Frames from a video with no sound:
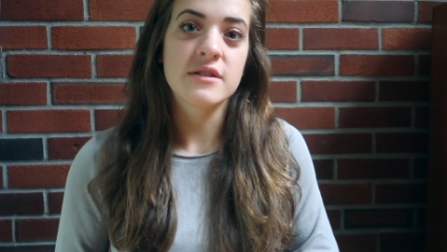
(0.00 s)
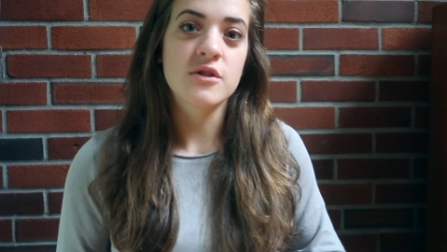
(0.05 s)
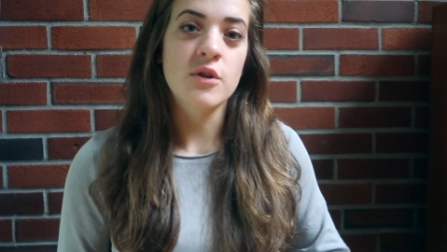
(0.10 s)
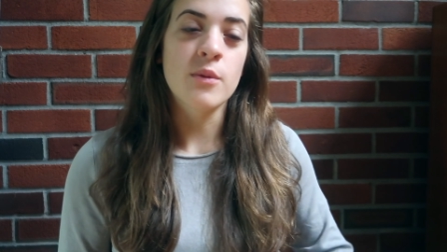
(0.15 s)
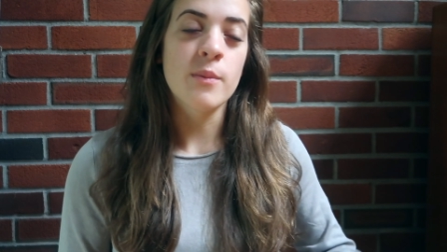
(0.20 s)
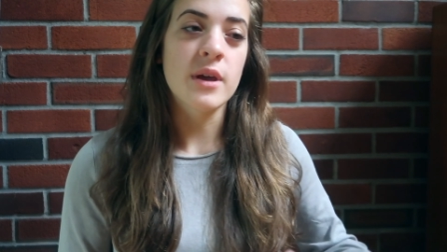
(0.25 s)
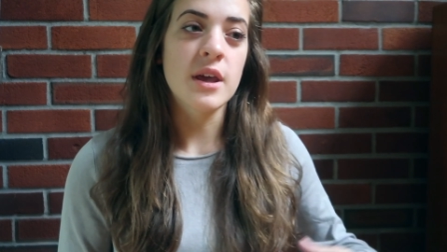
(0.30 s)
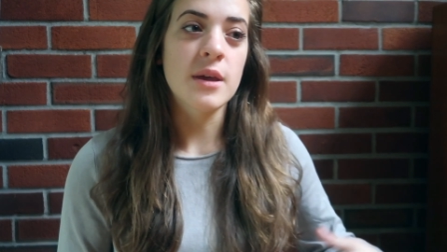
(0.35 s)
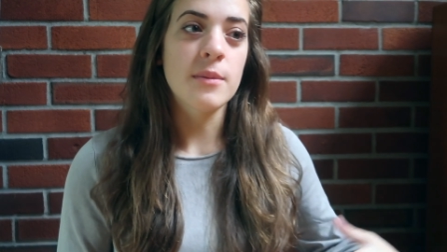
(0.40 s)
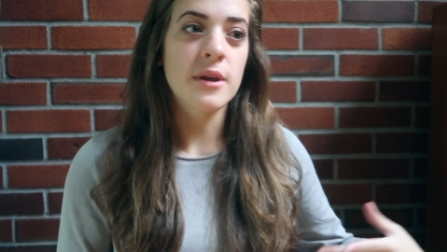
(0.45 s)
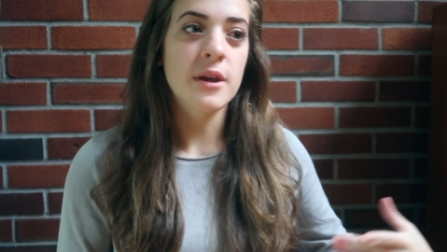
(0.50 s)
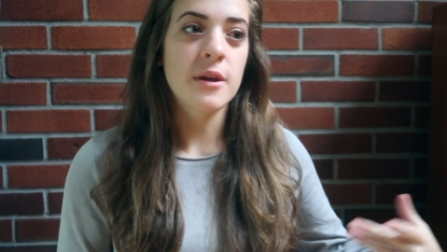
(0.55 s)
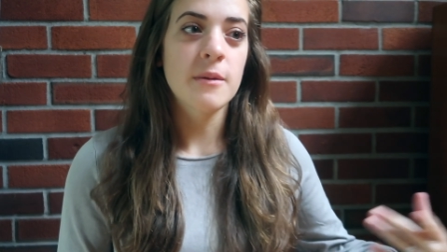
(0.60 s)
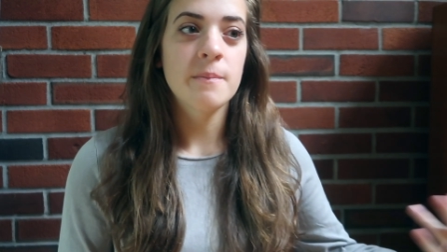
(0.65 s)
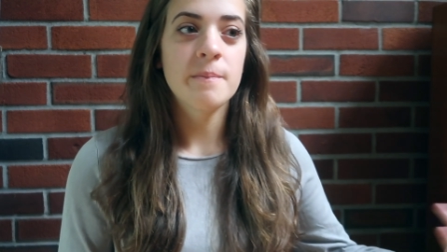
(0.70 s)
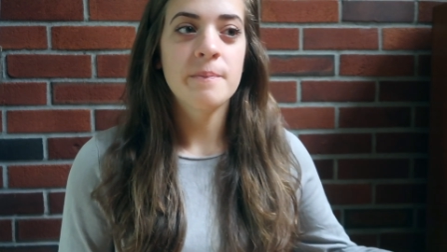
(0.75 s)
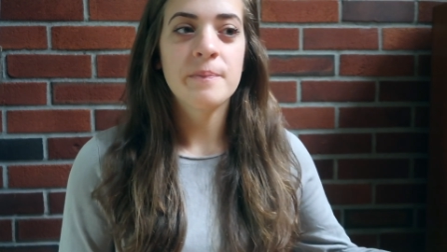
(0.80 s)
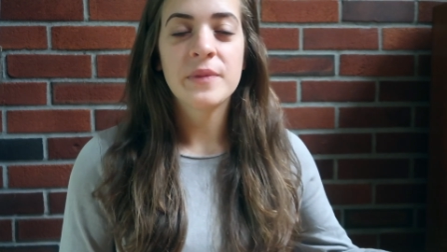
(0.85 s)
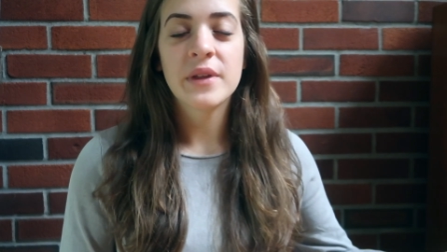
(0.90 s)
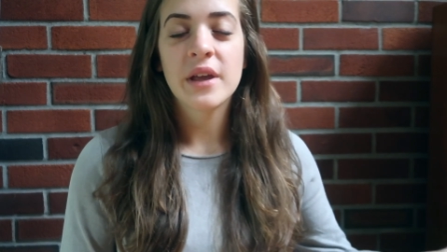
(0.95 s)
So
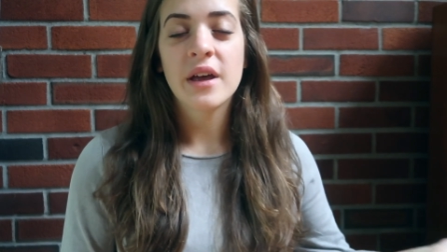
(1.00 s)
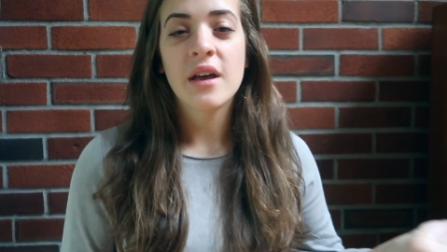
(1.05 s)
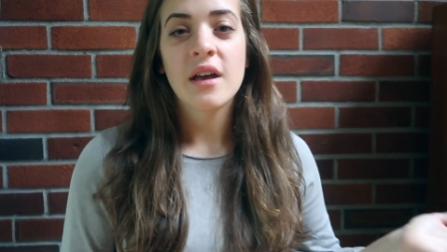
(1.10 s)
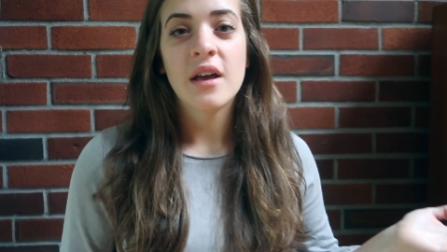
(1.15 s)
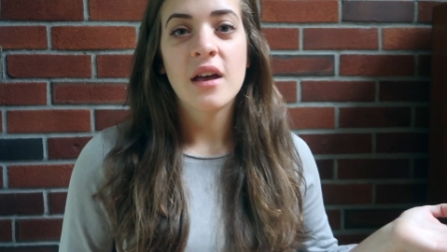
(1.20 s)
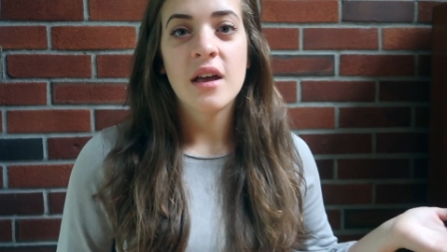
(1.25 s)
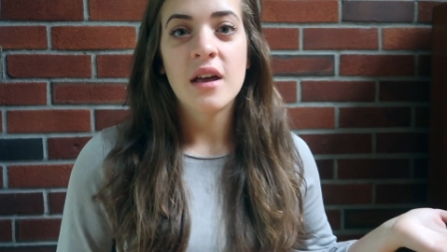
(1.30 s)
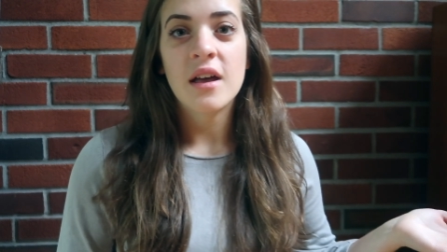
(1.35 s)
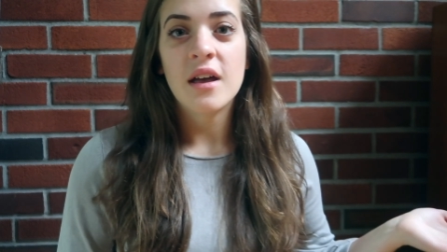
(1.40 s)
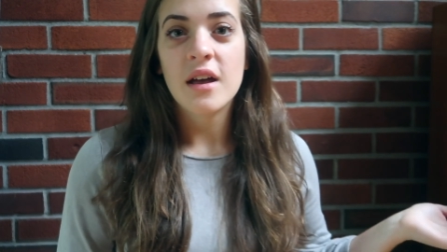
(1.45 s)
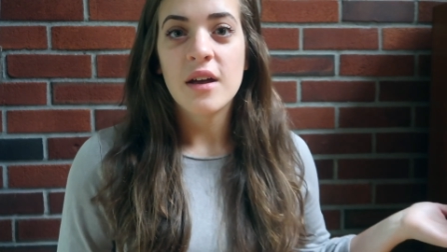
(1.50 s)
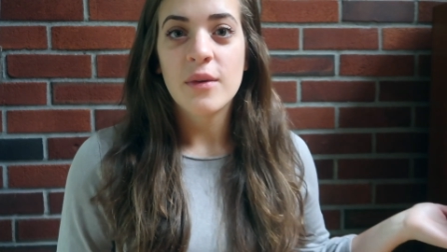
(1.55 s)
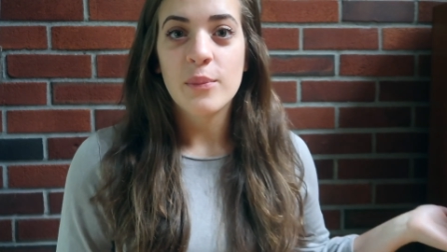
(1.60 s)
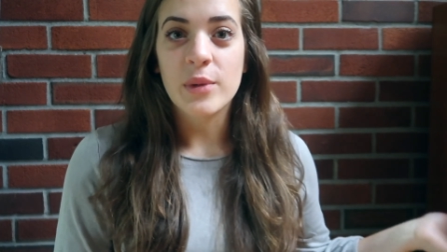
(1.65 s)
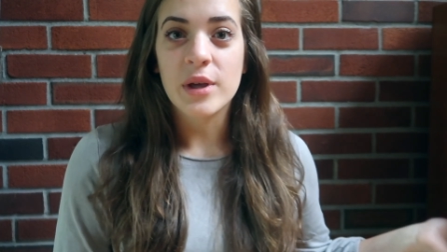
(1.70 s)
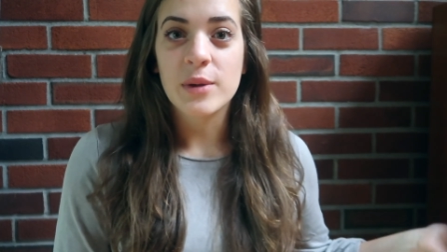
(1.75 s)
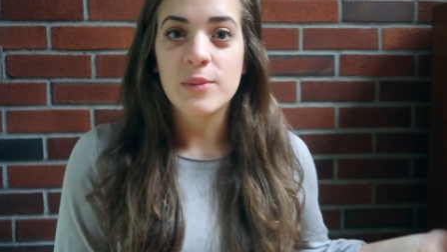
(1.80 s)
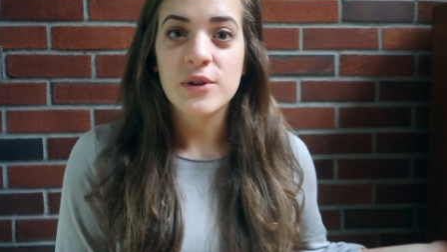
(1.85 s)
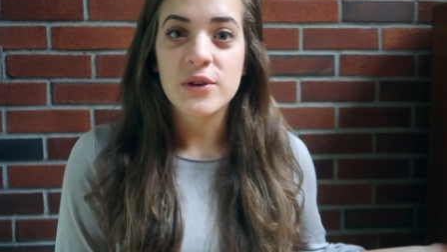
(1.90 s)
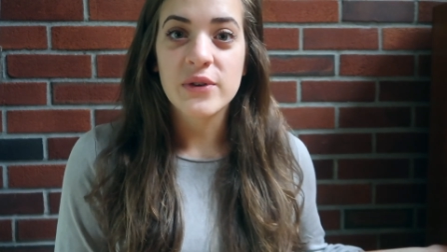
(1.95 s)
maybe
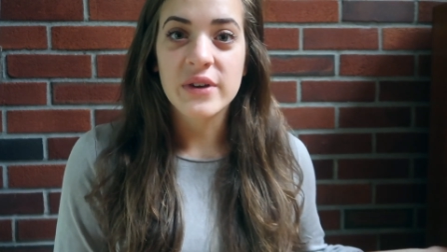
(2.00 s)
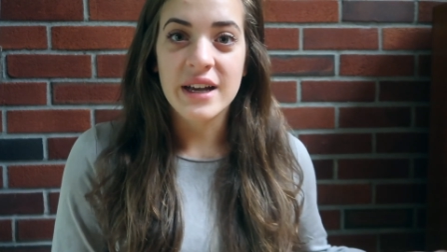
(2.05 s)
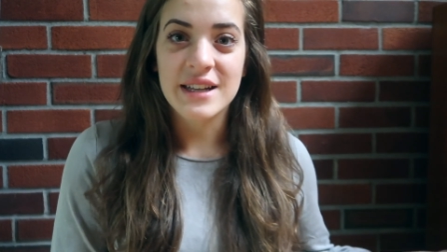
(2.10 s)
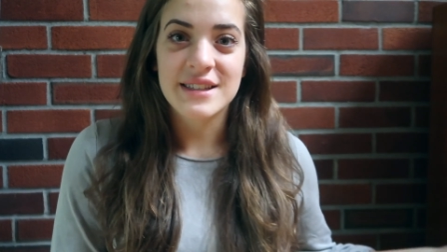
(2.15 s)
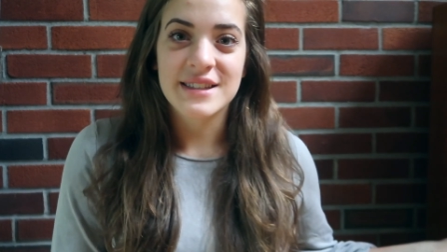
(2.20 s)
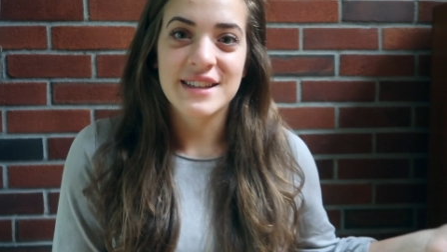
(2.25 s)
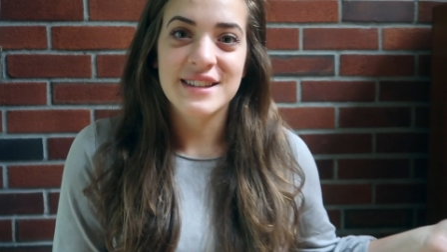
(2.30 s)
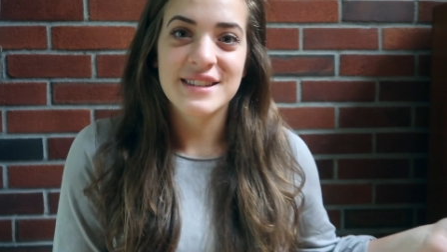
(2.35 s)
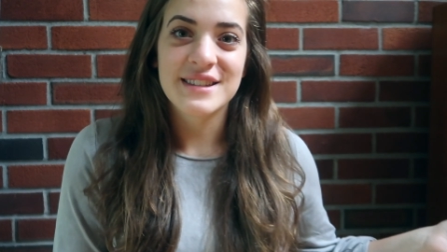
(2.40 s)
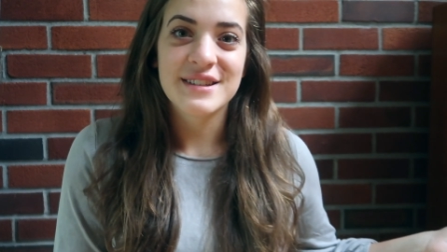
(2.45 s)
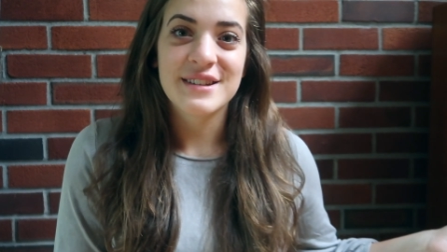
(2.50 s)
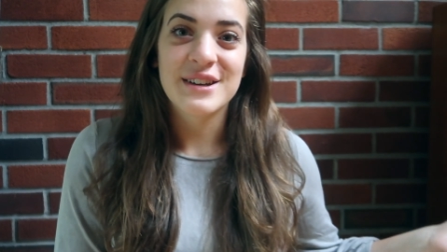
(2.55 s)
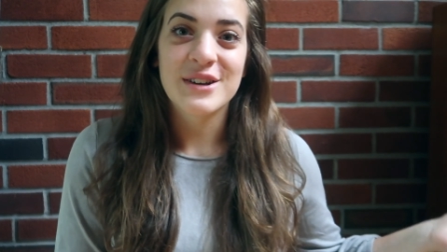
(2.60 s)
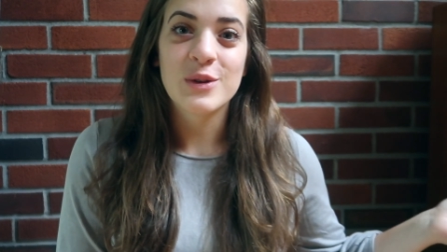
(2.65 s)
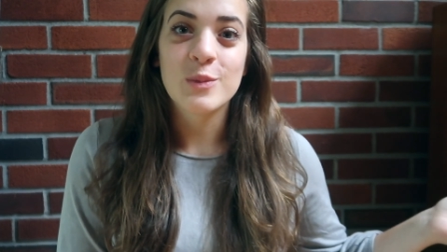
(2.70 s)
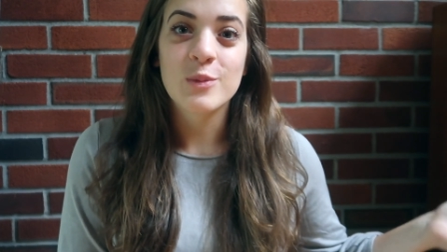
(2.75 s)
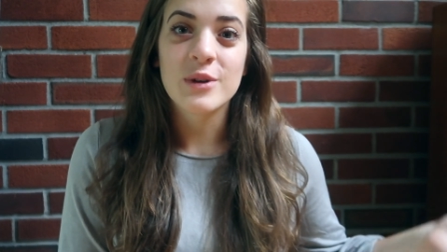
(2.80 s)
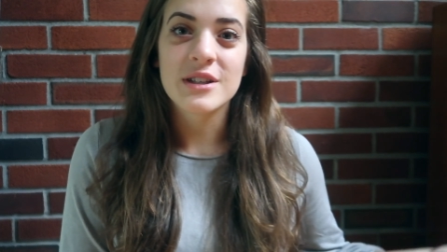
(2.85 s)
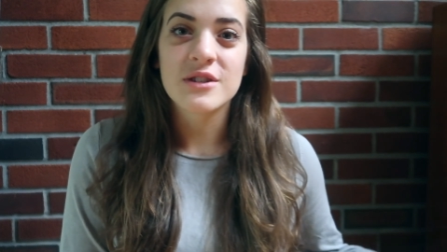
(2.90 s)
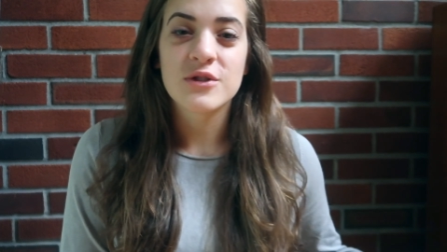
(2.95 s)
you guys can sit
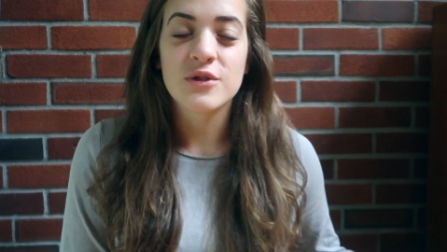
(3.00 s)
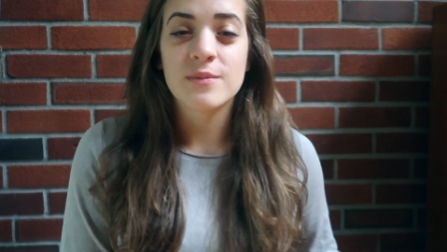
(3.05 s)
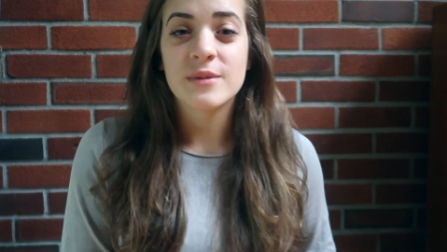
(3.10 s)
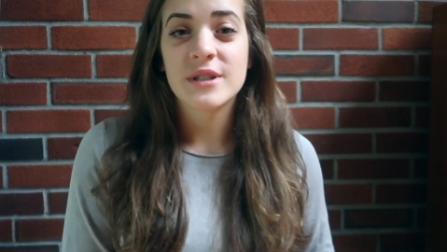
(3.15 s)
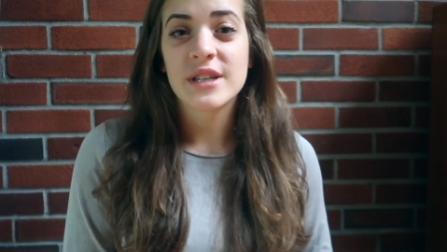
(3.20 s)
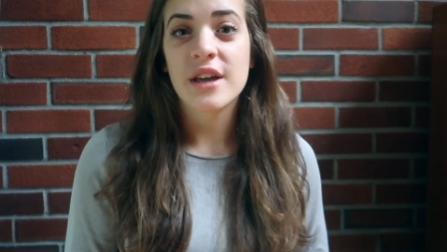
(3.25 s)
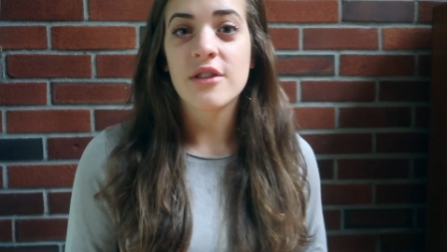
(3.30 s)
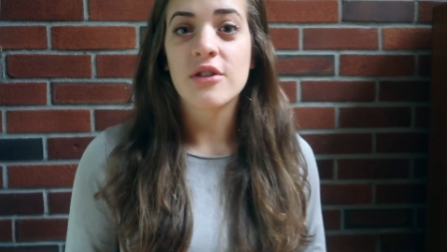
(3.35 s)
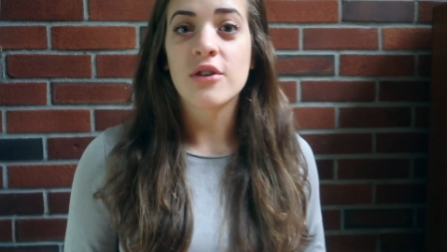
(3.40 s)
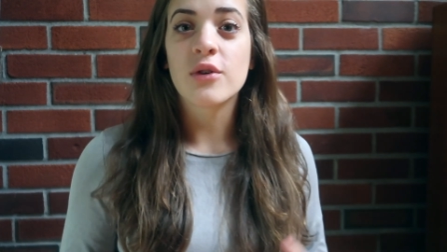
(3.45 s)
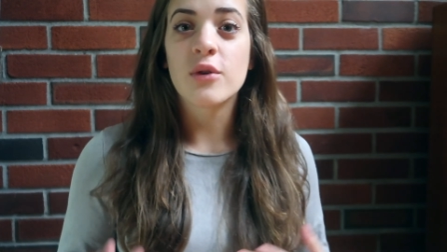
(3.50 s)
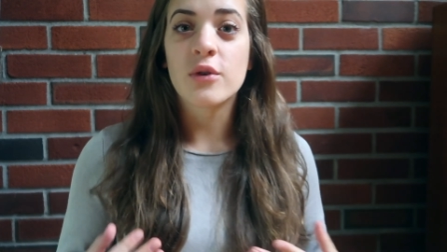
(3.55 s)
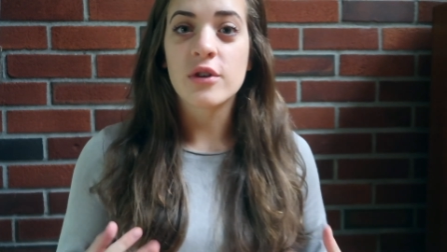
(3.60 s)
down and brainstorm together,